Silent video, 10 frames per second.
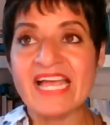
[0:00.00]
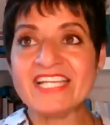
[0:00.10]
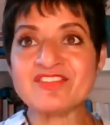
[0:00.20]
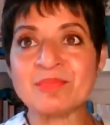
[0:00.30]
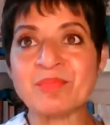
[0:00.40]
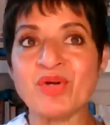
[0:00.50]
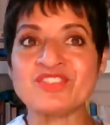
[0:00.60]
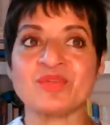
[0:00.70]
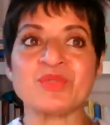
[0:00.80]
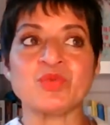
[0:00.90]
is the
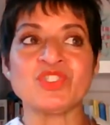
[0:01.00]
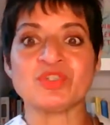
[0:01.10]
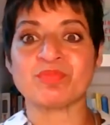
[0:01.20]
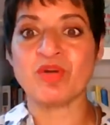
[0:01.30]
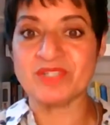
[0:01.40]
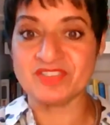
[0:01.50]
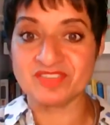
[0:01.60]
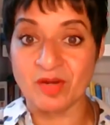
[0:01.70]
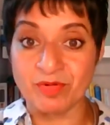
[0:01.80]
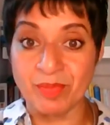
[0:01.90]
point at which we should probably
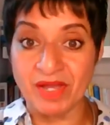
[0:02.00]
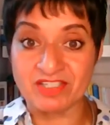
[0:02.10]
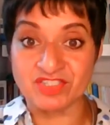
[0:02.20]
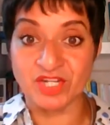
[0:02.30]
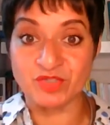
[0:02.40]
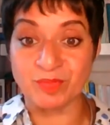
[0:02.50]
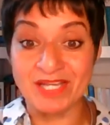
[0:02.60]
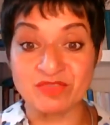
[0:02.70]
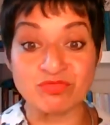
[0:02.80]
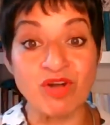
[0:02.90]
start preparing to go to
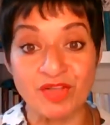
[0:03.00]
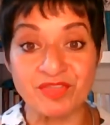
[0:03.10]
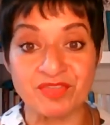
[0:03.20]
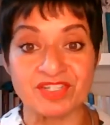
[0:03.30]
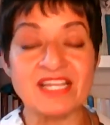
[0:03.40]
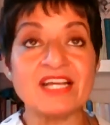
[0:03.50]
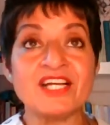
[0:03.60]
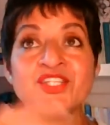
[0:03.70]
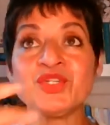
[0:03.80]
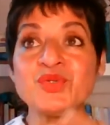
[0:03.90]
bed, rather than
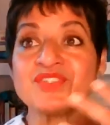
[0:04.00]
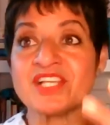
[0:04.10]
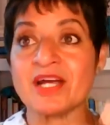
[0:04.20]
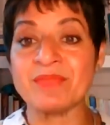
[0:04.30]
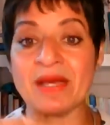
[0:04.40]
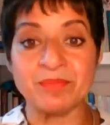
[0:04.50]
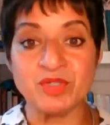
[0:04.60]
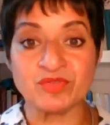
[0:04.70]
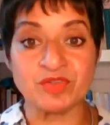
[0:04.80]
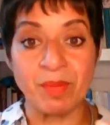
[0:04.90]
using up that
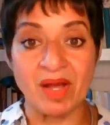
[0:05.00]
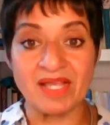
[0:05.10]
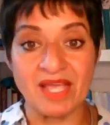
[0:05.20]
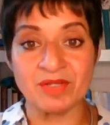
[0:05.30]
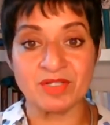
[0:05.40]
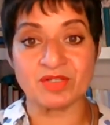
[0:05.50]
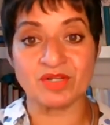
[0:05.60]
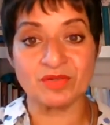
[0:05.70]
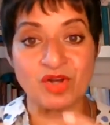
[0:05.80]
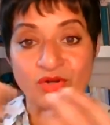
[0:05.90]
beautiful biochemical
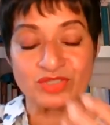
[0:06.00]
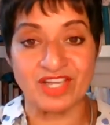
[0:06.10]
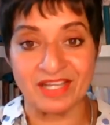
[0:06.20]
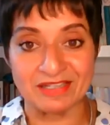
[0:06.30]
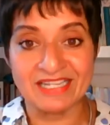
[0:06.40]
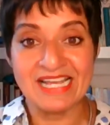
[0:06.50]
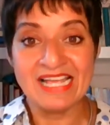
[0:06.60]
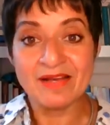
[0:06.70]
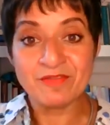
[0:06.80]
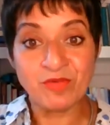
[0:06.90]
cocktail,
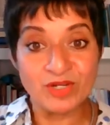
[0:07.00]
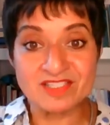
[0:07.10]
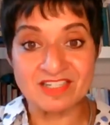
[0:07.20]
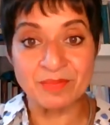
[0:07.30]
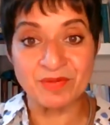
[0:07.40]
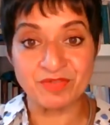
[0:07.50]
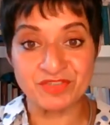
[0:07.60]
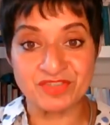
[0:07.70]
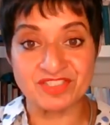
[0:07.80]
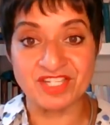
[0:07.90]
falling asleep in
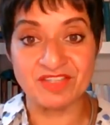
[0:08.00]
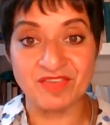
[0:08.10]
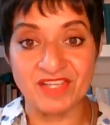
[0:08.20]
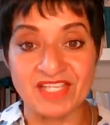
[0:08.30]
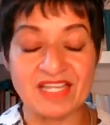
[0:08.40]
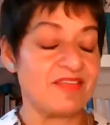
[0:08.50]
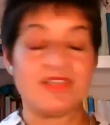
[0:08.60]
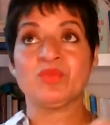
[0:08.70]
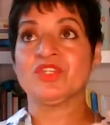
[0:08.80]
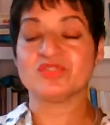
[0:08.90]
front of the TV, and
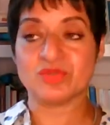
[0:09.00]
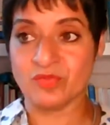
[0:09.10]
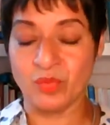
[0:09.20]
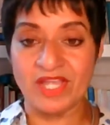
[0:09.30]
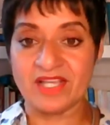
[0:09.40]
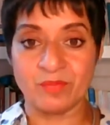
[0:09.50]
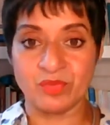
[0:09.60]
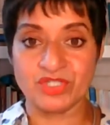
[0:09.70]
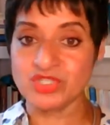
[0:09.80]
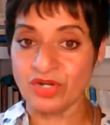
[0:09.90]
then you sort of wake up
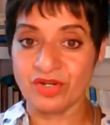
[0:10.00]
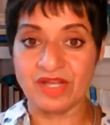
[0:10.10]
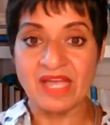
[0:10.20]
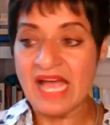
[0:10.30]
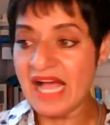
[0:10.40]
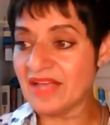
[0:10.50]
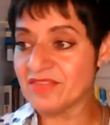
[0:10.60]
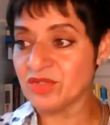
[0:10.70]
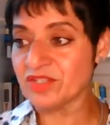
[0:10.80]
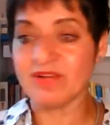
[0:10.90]
with a jerk, and
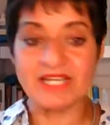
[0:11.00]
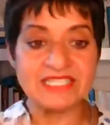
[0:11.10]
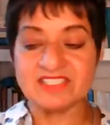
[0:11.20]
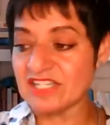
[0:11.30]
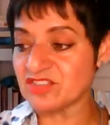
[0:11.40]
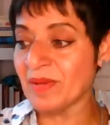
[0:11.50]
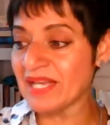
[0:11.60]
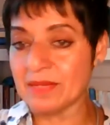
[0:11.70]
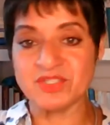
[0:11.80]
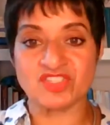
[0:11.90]
then you think, right, I need to get to
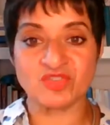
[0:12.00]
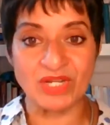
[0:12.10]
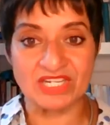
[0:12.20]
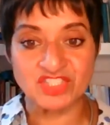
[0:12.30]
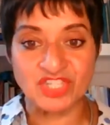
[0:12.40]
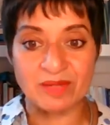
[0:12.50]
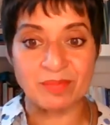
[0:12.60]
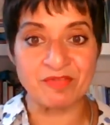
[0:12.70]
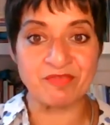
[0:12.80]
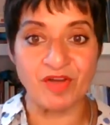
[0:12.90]
bed, let me just quickly check
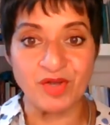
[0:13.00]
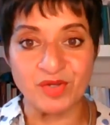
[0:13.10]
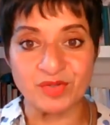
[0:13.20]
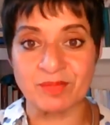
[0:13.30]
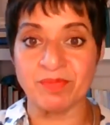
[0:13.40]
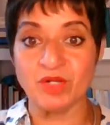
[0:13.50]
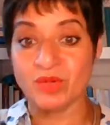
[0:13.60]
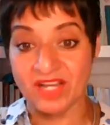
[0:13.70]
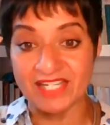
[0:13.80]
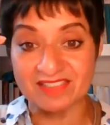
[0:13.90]
my phone, the blue
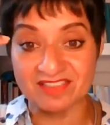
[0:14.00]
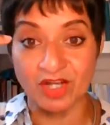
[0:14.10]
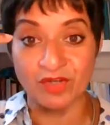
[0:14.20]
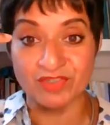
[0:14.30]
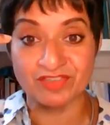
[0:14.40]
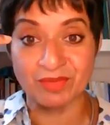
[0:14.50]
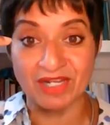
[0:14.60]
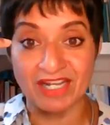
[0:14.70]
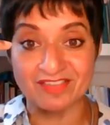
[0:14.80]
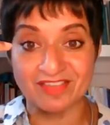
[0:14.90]
lights
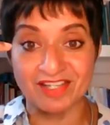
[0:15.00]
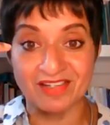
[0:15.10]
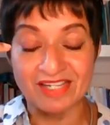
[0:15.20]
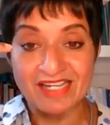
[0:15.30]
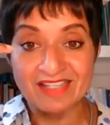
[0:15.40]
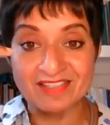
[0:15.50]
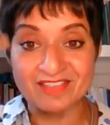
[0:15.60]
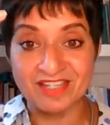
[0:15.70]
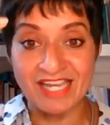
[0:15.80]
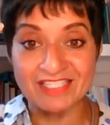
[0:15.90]
overstimulates the
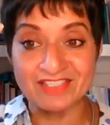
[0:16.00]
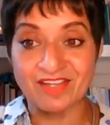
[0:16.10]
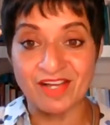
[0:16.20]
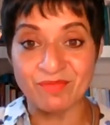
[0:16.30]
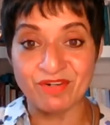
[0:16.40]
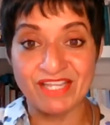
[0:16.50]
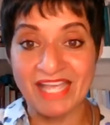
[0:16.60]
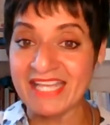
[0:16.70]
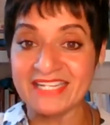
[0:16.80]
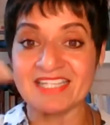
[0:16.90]
circadian timer
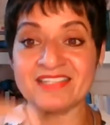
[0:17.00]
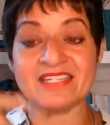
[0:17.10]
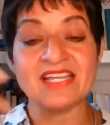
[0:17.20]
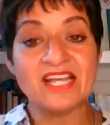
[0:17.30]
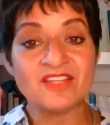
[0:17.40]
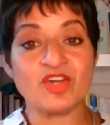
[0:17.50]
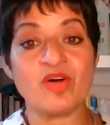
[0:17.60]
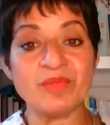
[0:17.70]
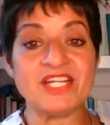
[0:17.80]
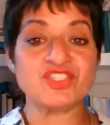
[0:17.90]
again, and then the
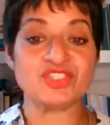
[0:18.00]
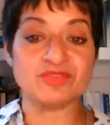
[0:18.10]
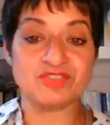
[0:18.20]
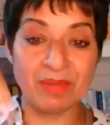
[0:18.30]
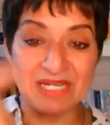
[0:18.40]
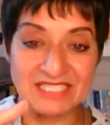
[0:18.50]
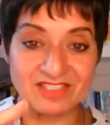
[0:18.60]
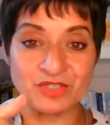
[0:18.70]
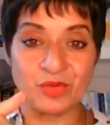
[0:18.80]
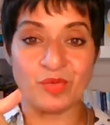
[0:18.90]
combination of
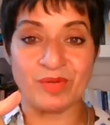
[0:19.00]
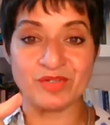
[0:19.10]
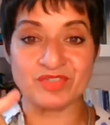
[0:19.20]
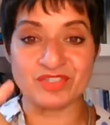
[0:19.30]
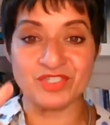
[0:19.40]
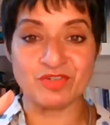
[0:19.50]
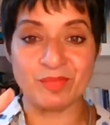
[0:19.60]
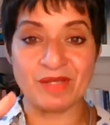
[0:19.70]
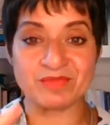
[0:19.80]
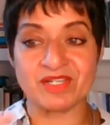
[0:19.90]
depleted hormones and
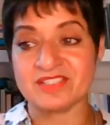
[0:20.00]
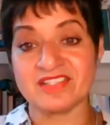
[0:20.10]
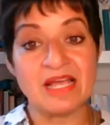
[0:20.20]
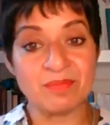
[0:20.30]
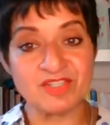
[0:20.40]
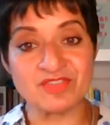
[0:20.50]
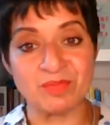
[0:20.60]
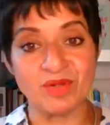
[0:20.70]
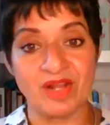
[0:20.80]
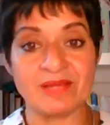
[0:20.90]
neuropeptides plus the
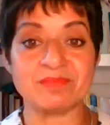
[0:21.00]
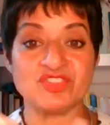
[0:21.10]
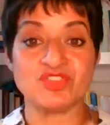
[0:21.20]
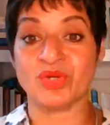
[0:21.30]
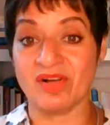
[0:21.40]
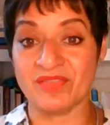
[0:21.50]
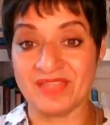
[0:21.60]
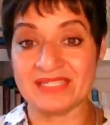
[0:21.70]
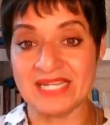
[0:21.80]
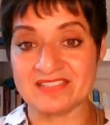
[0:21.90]
blue light means you can't
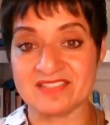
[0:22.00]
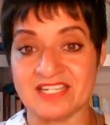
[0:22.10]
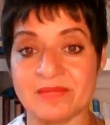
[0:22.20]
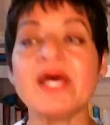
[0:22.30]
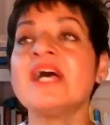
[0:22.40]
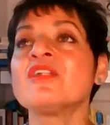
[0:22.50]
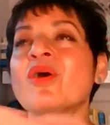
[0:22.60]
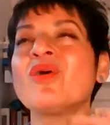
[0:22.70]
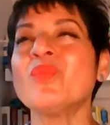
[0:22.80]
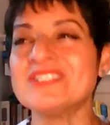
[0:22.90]
then get to sleep.
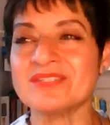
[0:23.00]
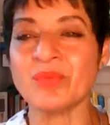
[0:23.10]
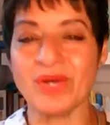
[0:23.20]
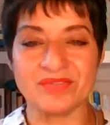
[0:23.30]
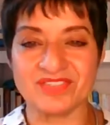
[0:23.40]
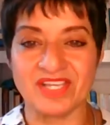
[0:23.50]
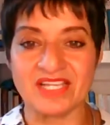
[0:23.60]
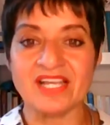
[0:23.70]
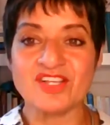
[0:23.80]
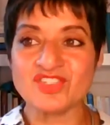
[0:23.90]
Long-winded way of
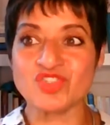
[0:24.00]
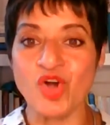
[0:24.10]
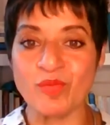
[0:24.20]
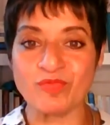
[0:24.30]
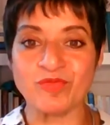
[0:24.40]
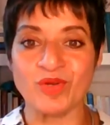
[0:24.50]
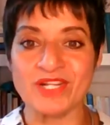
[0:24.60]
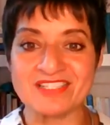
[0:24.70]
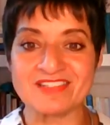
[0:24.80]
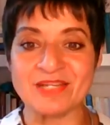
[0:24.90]
saying, stop
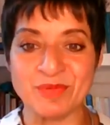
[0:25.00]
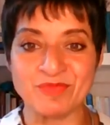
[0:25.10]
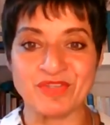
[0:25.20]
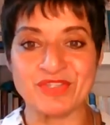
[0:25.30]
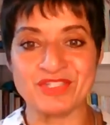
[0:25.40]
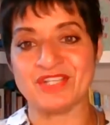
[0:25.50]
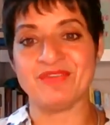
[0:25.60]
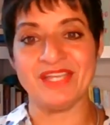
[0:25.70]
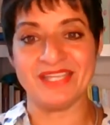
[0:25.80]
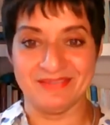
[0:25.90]
falling asleep in front of the
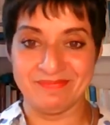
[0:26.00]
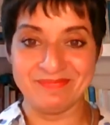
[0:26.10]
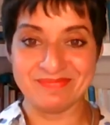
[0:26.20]
TV.